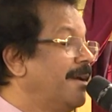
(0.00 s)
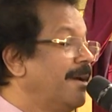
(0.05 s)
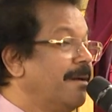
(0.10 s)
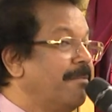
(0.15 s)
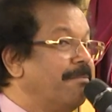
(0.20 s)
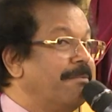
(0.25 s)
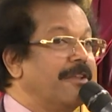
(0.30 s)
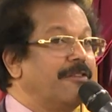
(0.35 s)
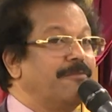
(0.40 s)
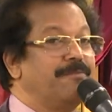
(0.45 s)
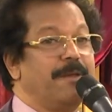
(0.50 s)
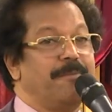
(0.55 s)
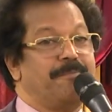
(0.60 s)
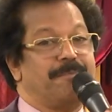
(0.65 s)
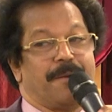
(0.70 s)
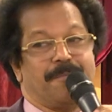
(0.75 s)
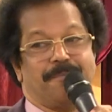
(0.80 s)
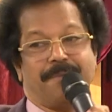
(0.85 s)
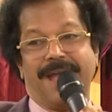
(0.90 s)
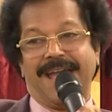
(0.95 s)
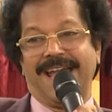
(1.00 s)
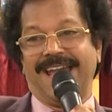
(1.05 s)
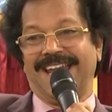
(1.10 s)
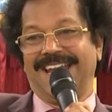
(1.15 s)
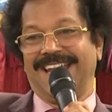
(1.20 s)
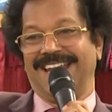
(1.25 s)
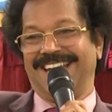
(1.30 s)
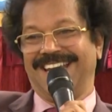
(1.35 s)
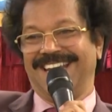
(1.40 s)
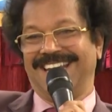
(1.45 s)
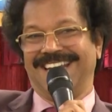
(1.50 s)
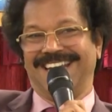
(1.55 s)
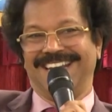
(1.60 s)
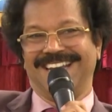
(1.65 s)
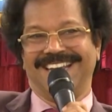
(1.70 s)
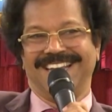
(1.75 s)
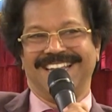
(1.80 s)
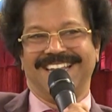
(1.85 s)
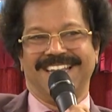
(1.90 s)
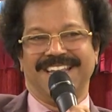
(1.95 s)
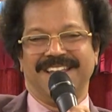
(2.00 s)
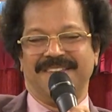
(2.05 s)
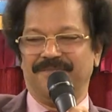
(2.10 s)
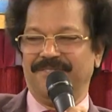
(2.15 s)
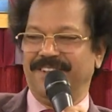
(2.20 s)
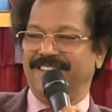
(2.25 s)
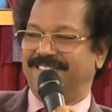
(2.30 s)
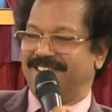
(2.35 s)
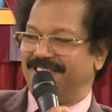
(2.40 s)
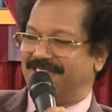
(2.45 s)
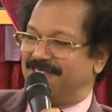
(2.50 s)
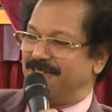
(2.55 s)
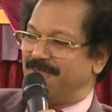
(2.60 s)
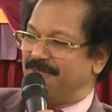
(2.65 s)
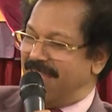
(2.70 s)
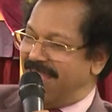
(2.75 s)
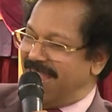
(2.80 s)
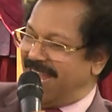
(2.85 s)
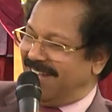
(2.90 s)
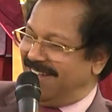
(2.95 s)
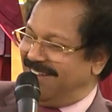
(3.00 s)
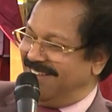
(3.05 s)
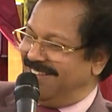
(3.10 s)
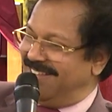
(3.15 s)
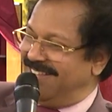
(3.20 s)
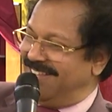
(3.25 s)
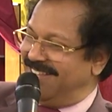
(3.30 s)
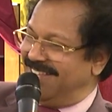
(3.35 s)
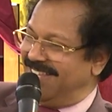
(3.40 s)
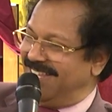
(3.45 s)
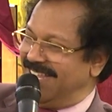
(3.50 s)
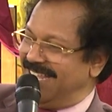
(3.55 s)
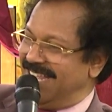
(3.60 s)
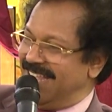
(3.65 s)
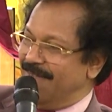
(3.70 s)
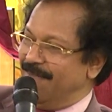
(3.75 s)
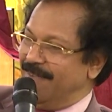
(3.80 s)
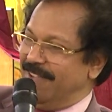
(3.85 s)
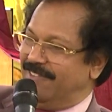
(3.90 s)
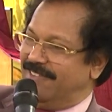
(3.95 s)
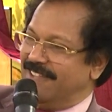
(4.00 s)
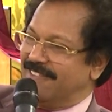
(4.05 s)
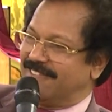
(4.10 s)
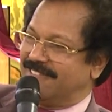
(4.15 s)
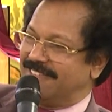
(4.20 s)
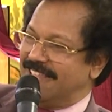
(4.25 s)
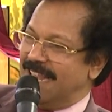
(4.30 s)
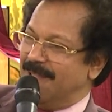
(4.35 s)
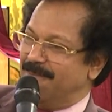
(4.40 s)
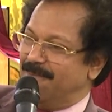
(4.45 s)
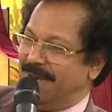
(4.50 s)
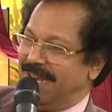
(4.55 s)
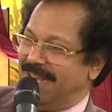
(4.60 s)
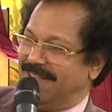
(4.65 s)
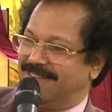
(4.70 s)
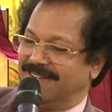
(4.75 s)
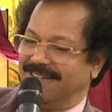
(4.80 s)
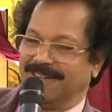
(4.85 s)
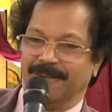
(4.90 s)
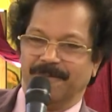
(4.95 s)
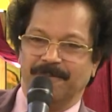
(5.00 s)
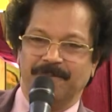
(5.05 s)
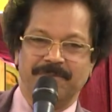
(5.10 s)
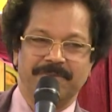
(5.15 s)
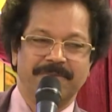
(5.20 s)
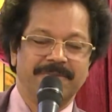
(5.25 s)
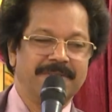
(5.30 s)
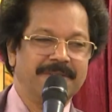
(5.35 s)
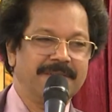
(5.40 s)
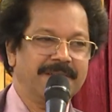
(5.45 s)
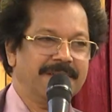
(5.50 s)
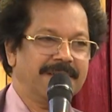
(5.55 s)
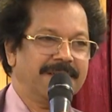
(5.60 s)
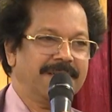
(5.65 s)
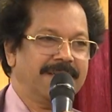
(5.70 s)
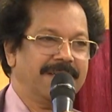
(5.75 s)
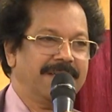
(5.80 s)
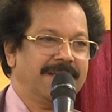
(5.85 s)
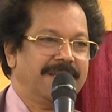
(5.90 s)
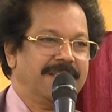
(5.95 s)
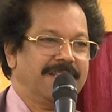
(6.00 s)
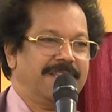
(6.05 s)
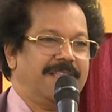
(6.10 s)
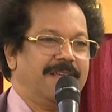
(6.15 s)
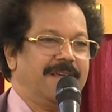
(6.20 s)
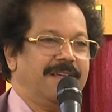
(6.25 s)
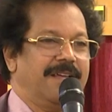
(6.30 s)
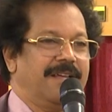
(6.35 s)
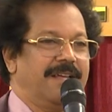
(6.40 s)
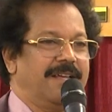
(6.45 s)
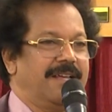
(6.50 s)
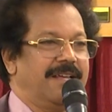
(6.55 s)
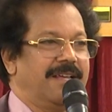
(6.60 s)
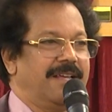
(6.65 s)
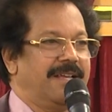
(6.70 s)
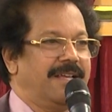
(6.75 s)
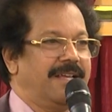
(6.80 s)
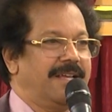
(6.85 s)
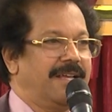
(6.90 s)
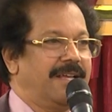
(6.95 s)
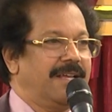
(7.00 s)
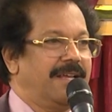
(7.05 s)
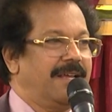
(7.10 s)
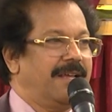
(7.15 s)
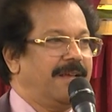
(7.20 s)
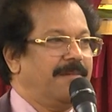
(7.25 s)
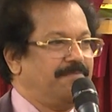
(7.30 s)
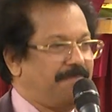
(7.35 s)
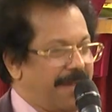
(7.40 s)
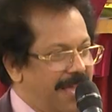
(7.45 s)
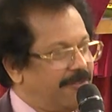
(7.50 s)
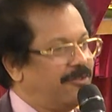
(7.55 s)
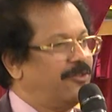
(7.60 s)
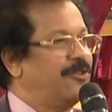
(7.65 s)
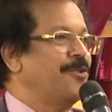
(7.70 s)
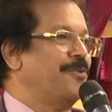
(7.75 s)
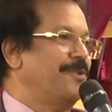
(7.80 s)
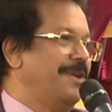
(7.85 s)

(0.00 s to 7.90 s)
must be prepared. We just now had, we just celebrated the Passover.